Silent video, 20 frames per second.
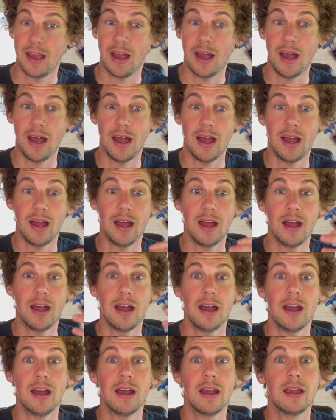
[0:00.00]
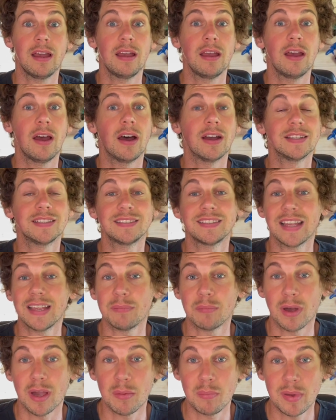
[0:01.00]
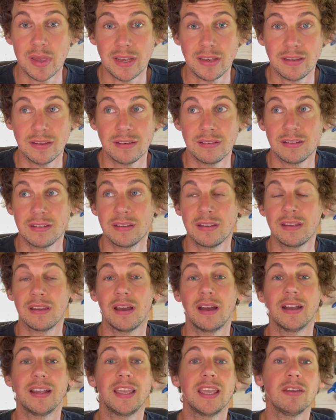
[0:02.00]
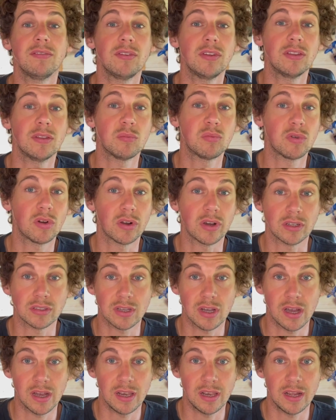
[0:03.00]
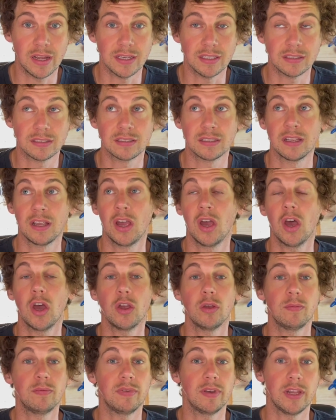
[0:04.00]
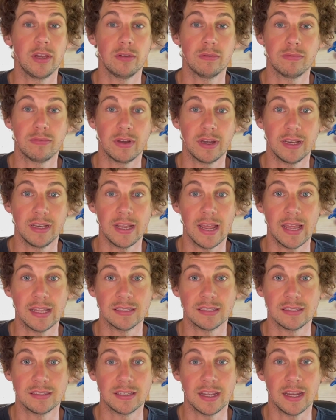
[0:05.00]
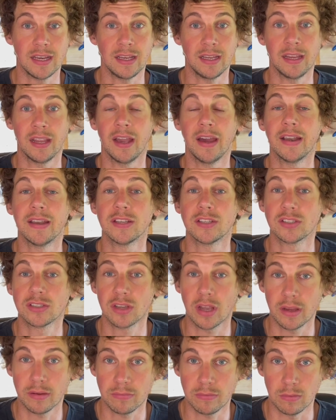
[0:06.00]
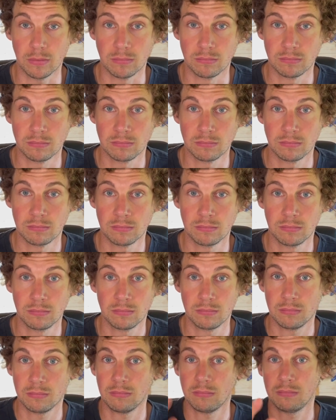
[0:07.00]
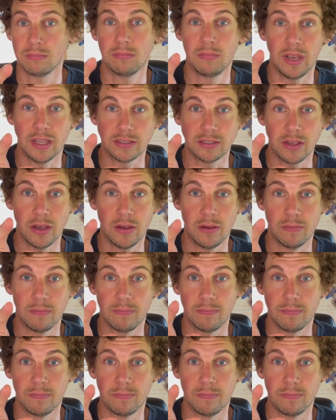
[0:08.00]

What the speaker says: I state my opinion, I give you the product highlights, hopefully you find it entertaining and insightful. Let's go.